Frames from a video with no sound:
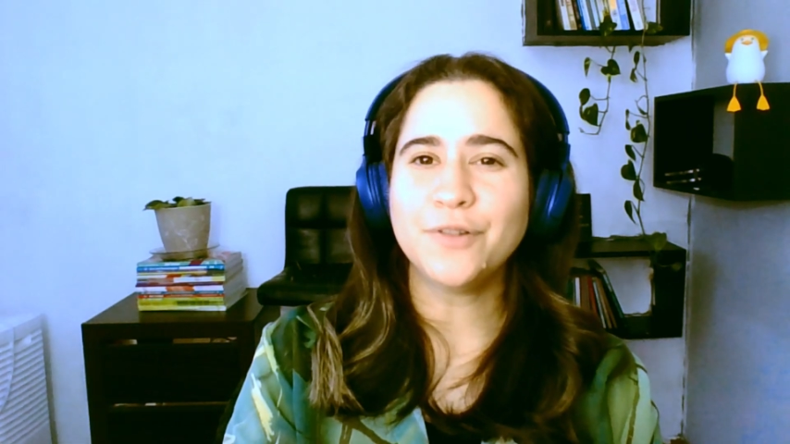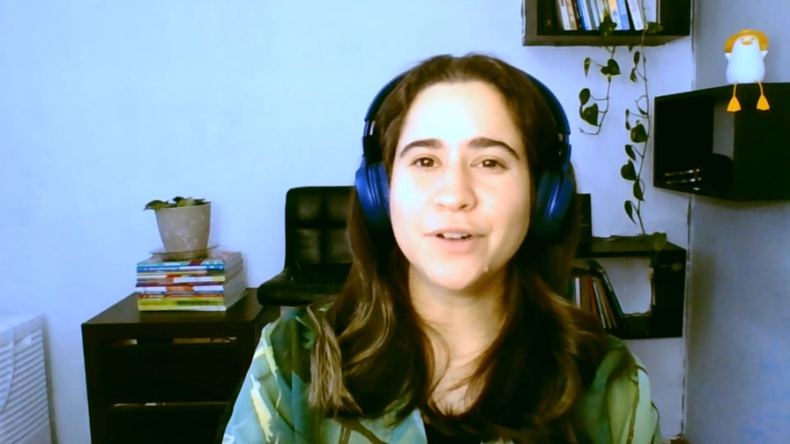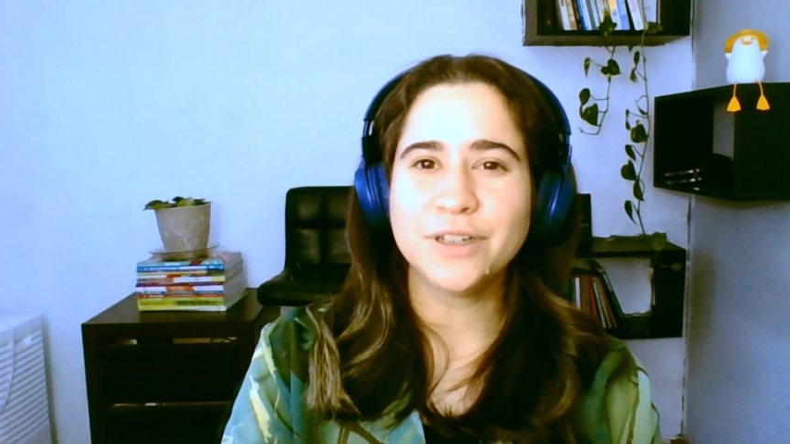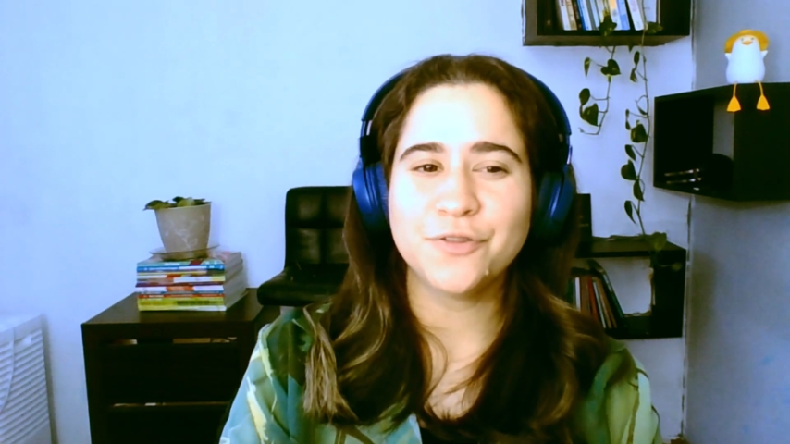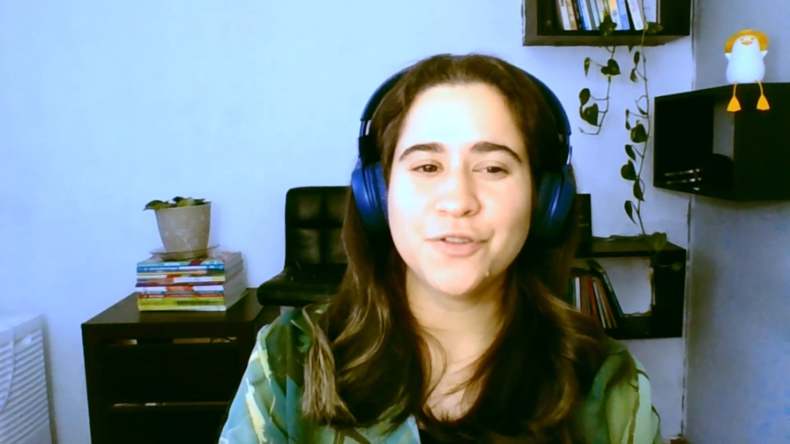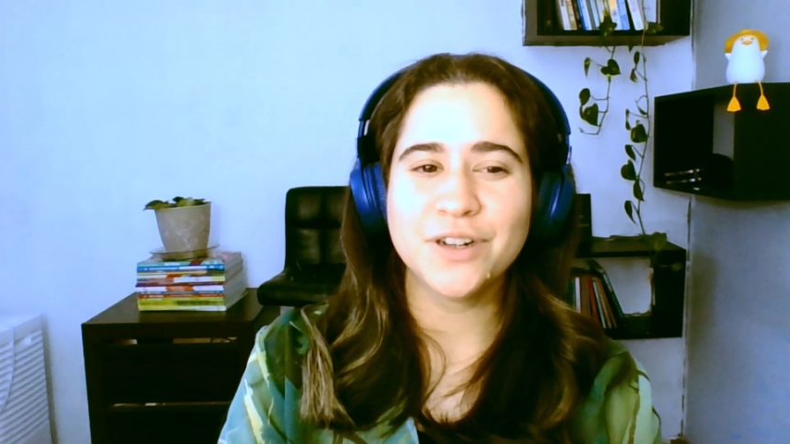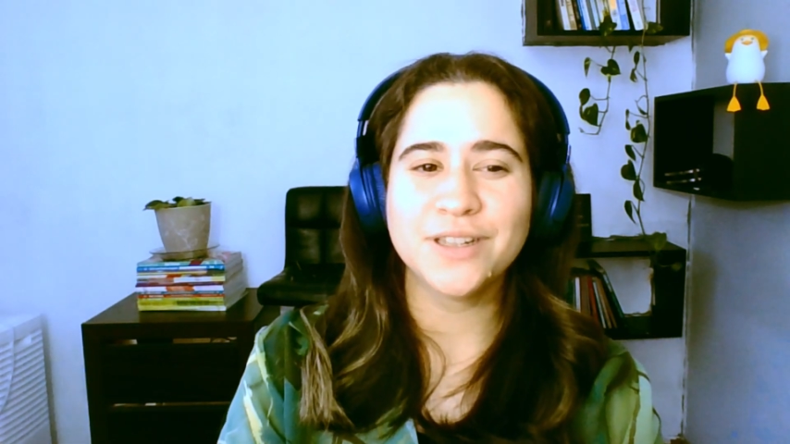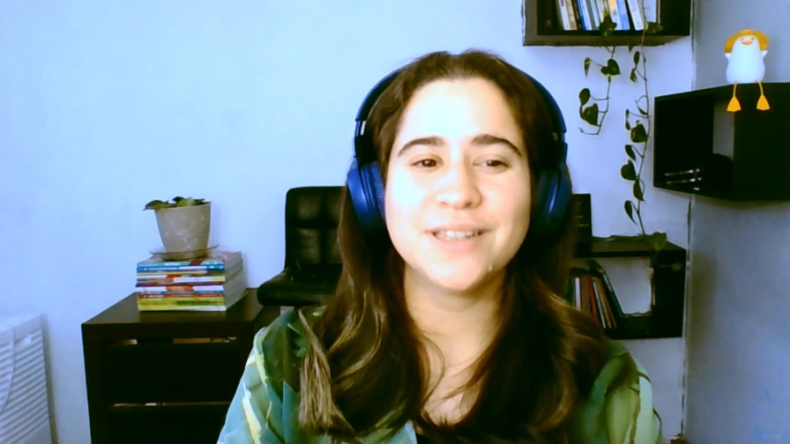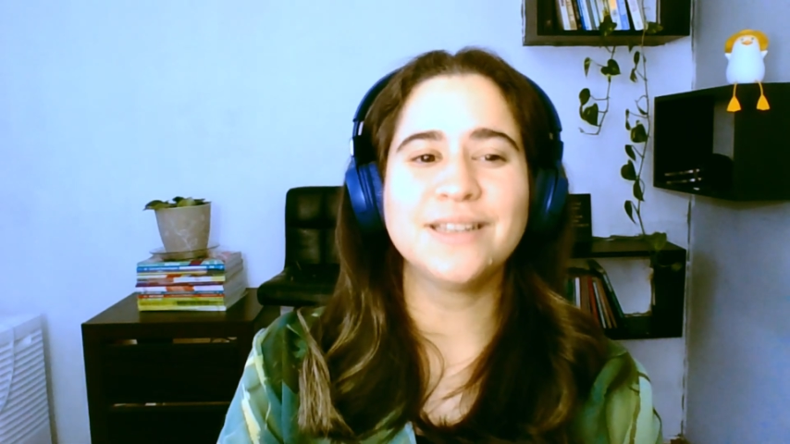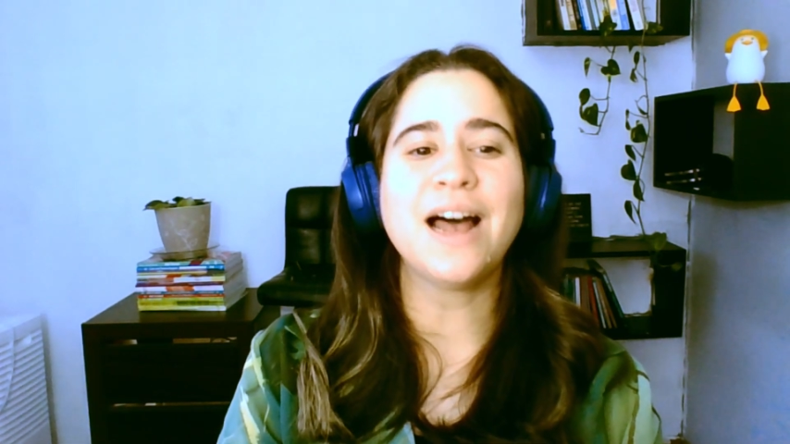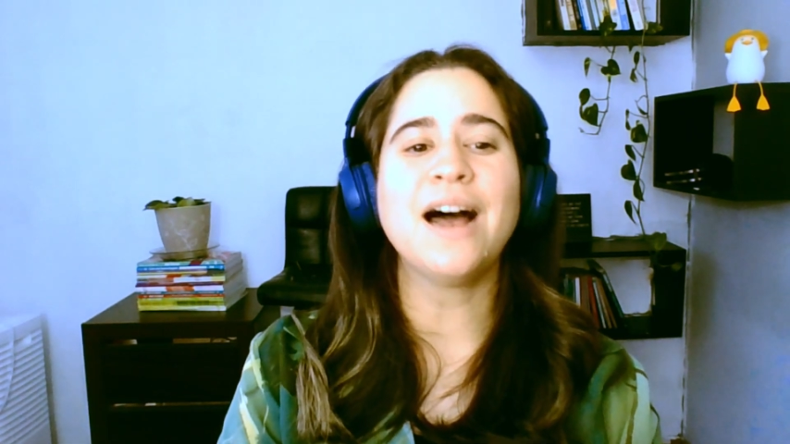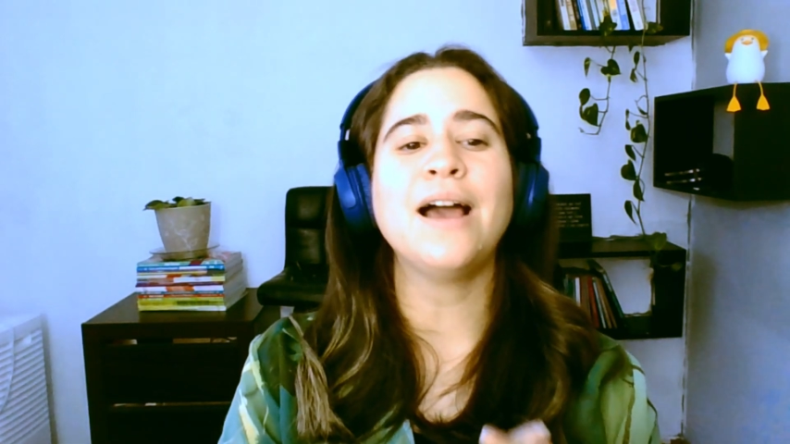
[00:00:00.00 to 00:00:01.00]
for the
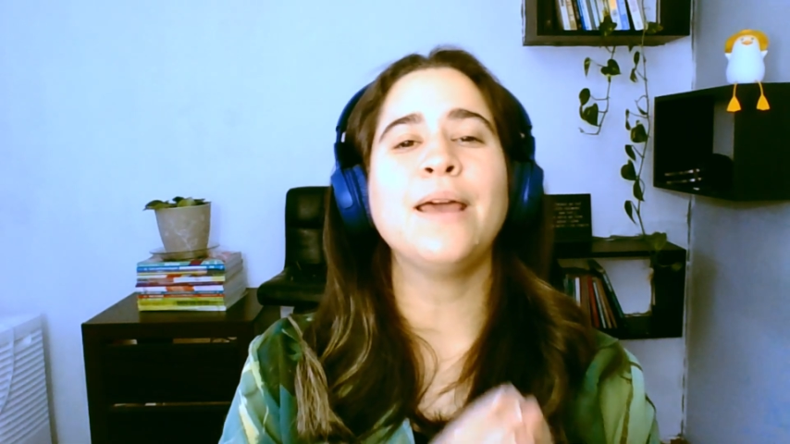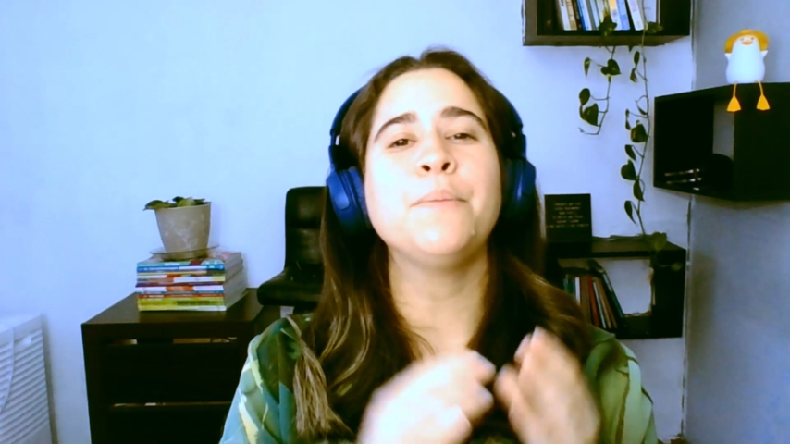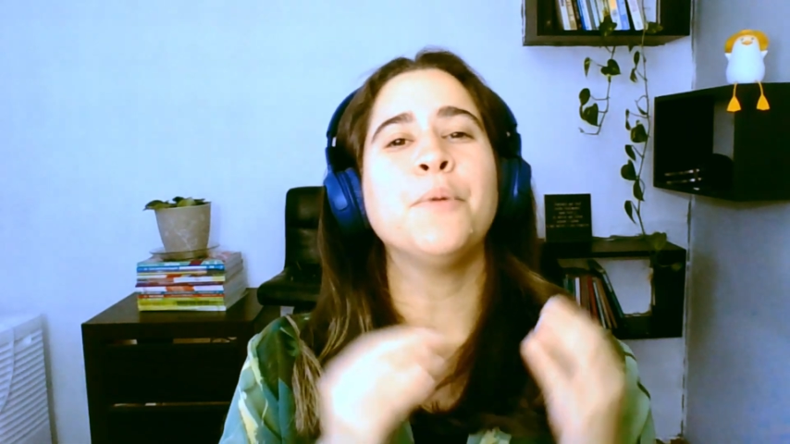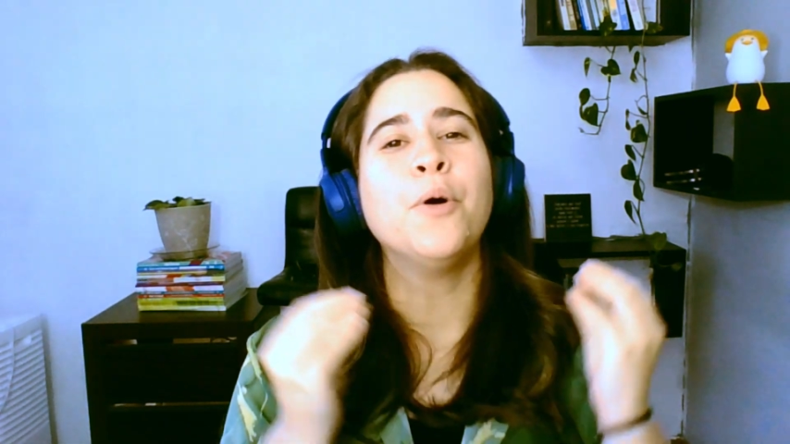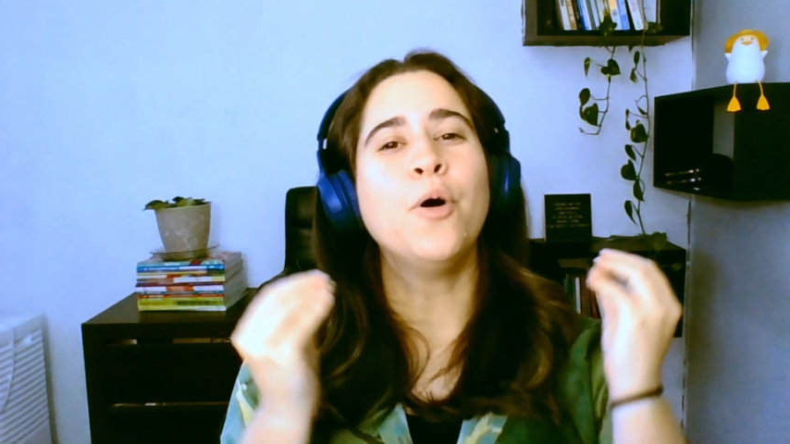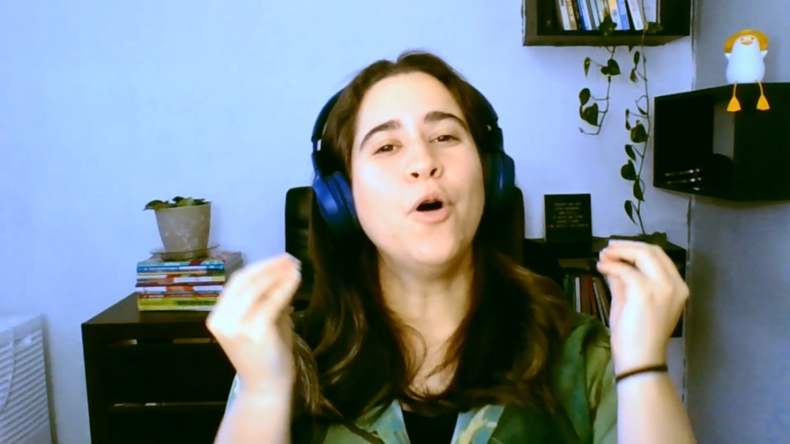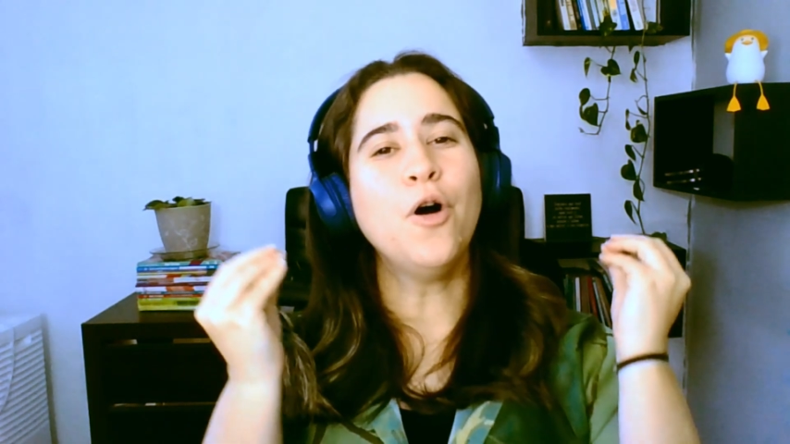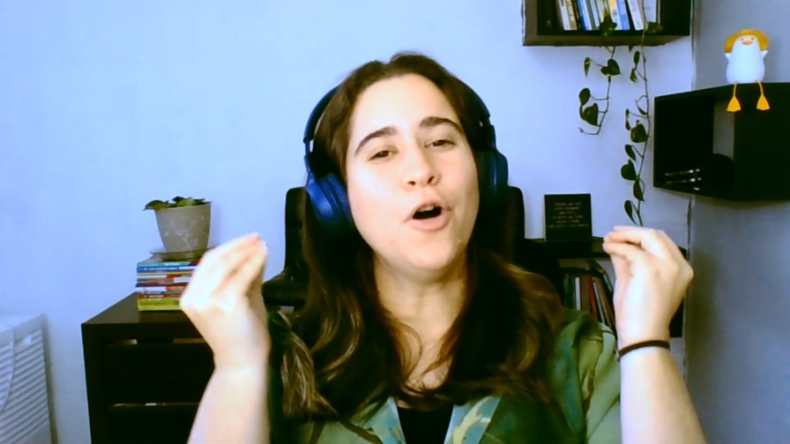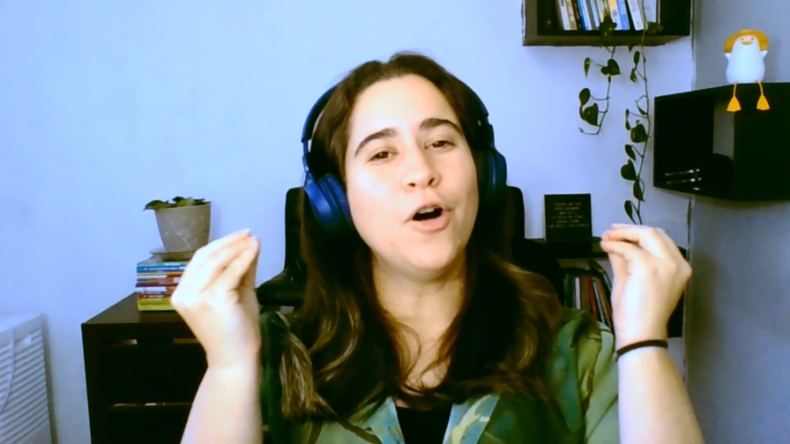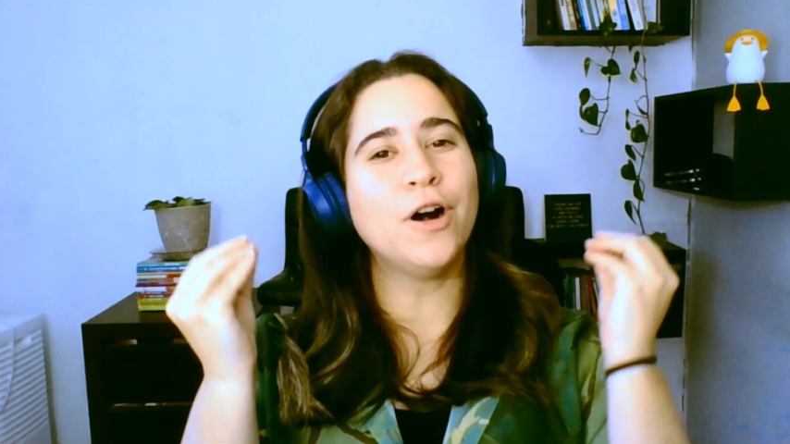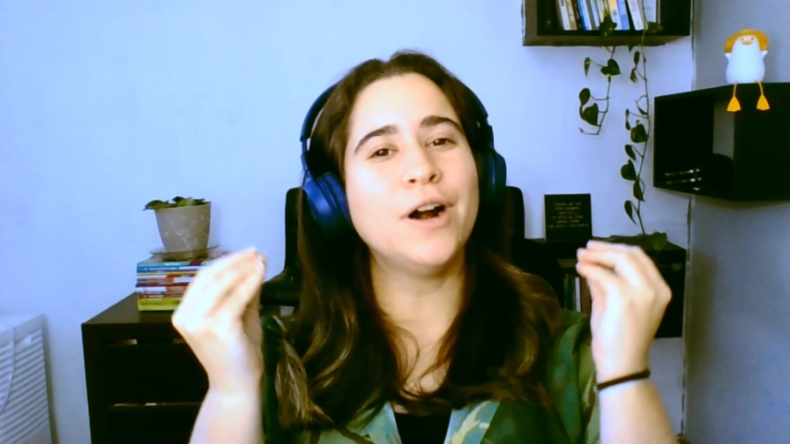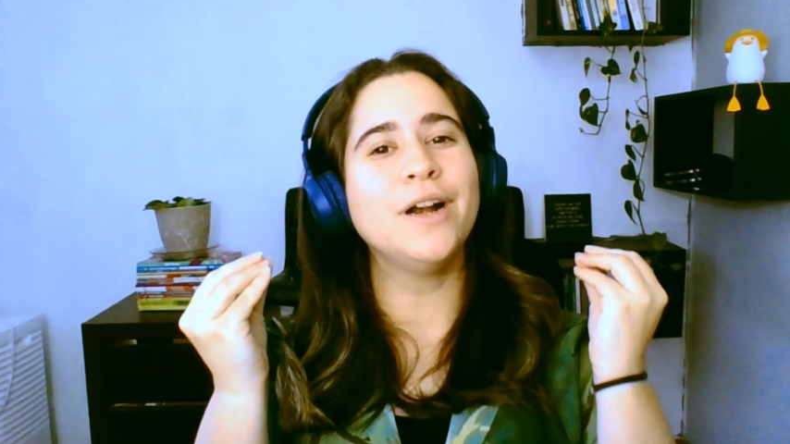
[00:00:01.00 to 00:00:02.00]
first time
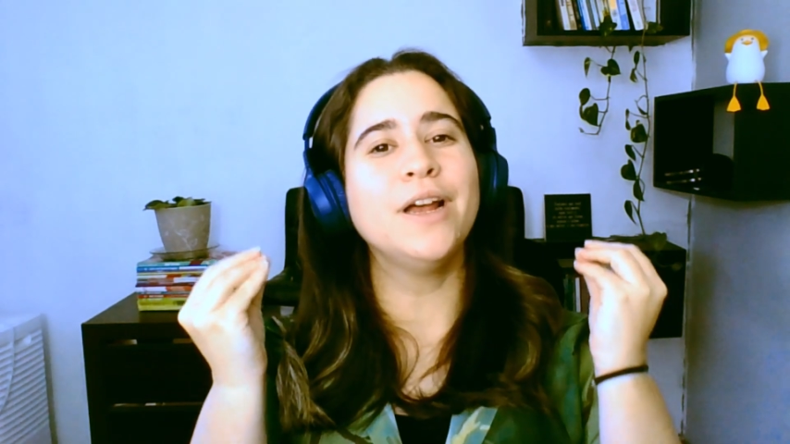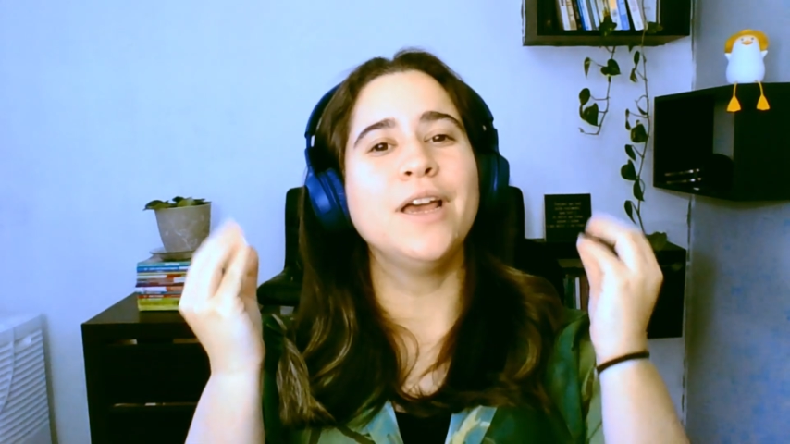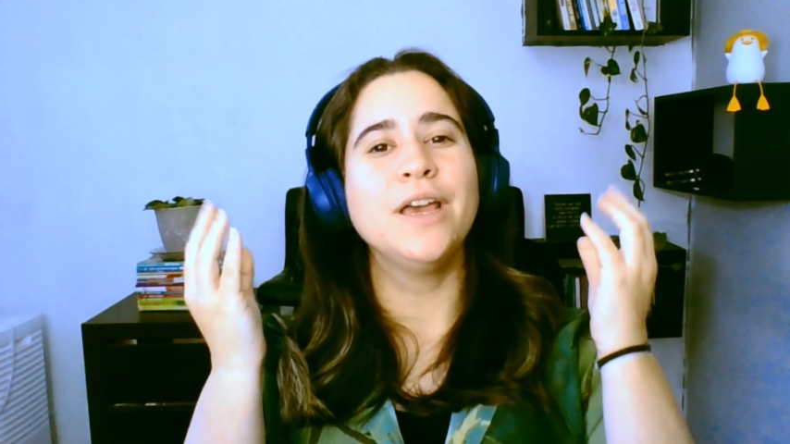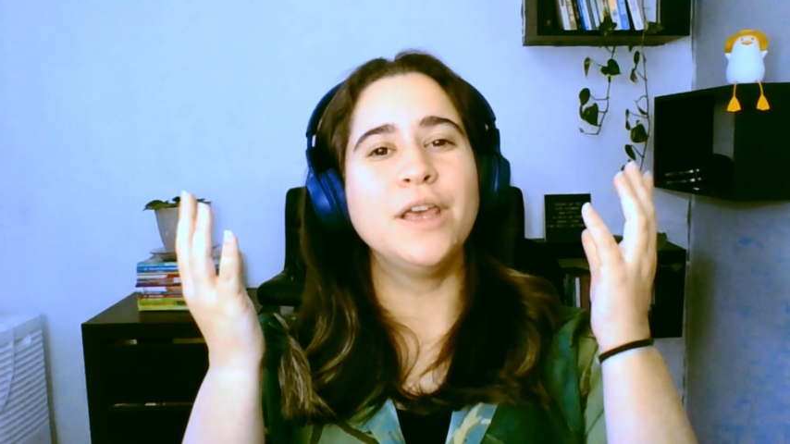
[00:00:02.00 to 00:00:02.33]
or